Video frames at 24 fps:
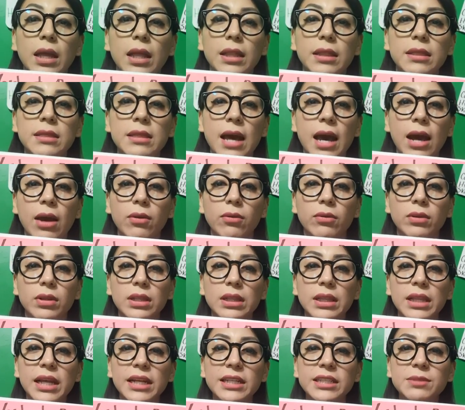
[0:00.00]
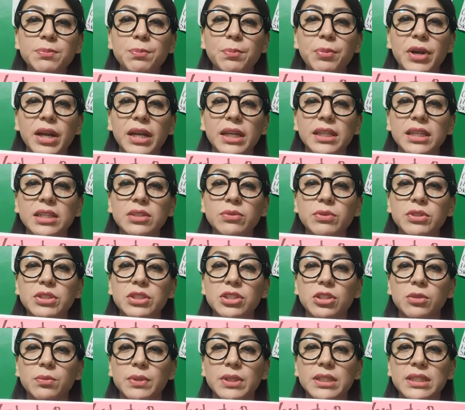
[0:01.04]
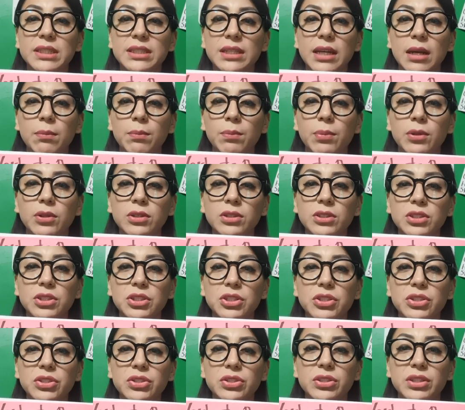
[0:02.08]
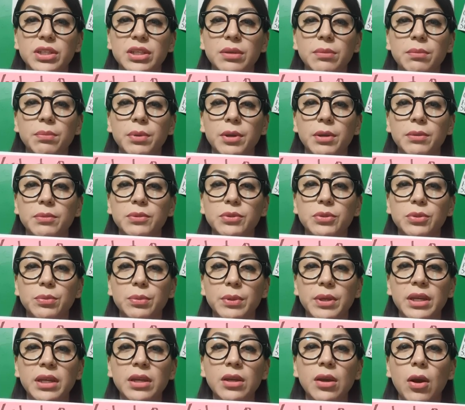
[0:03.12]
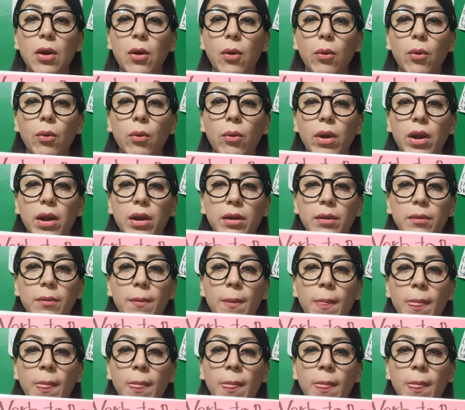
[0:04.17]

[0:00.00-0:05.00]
Now, let's practice with some examples using verb to be were.